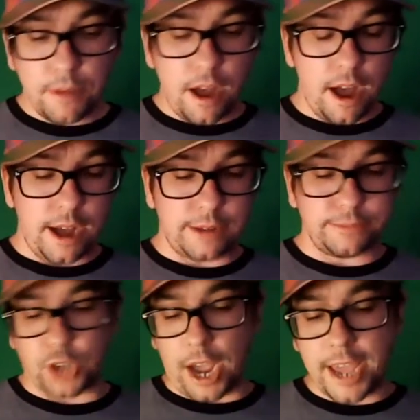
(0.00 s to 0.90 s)

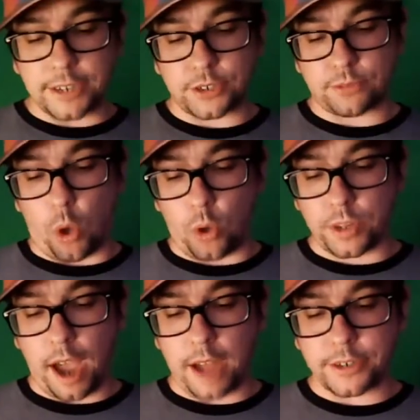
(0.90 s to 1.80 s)
Diana's
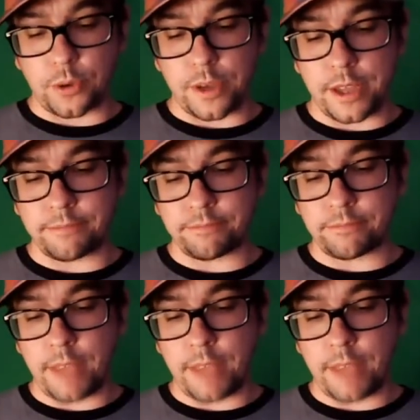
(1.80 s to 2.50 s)
holding on to it,